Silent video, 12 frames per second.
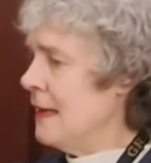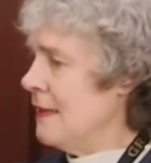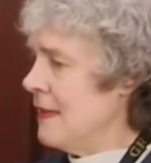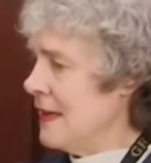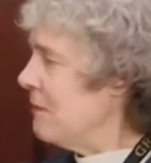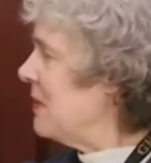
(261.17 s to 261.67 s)

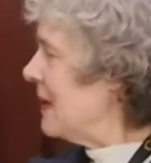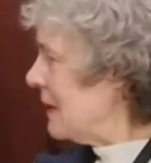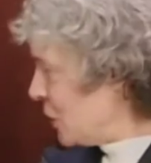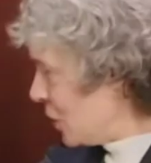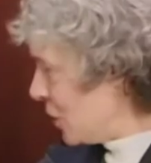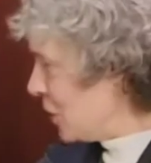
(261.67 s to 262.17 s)
they can be
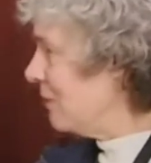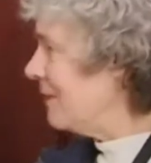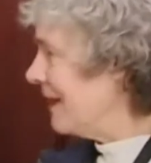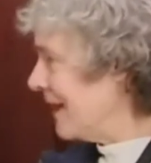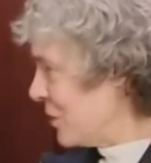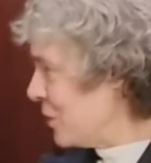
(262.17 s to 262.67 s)
internal,
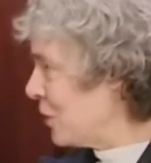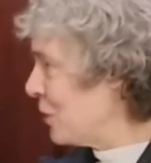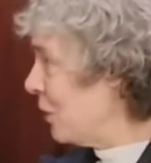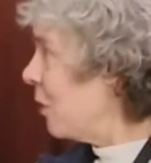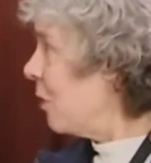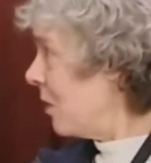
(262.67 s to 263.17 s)

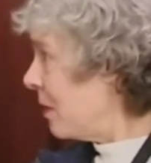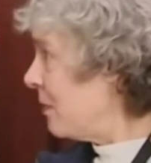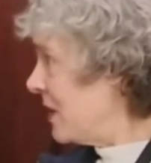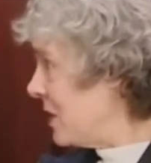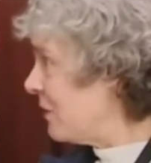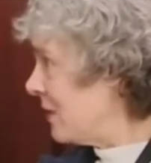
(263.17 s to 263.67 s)
external, or a
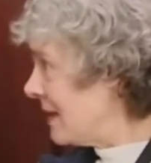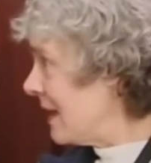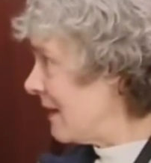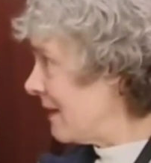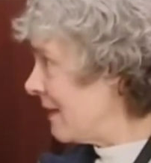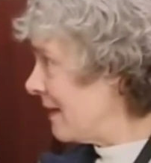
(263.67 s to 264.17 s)
peaceful
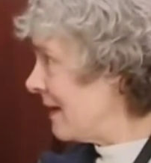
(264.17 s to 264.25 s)
death.